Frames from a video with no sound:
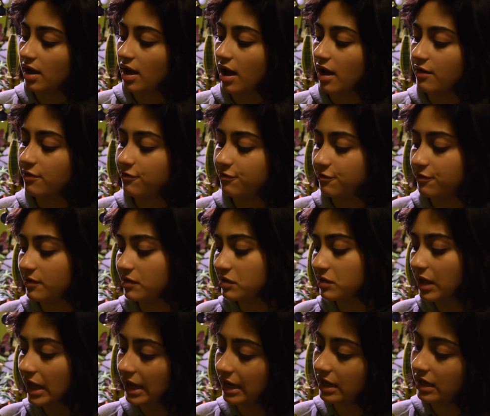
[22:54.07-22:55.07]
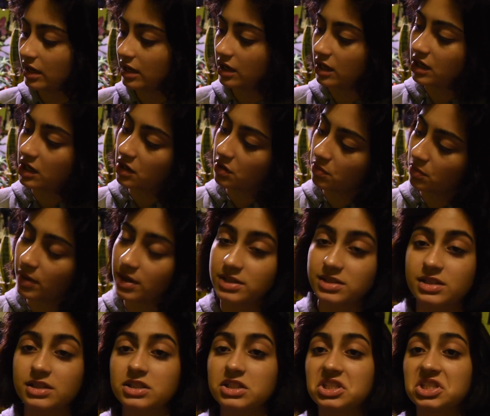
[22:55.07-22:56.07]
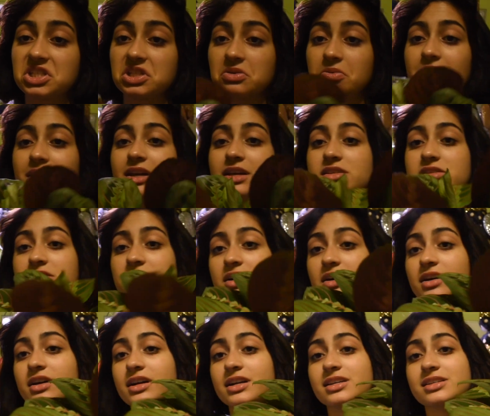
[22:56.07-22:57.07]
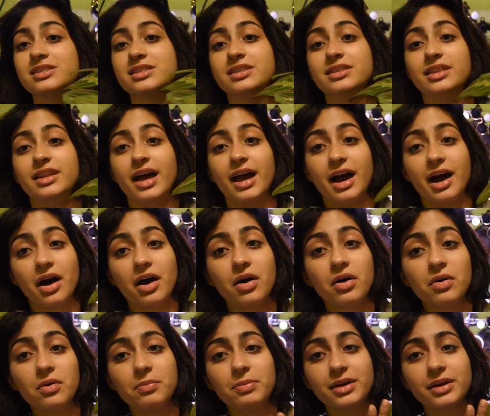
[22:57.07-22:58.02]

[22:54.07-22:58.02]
I feel like it wasn't doing as good as it is now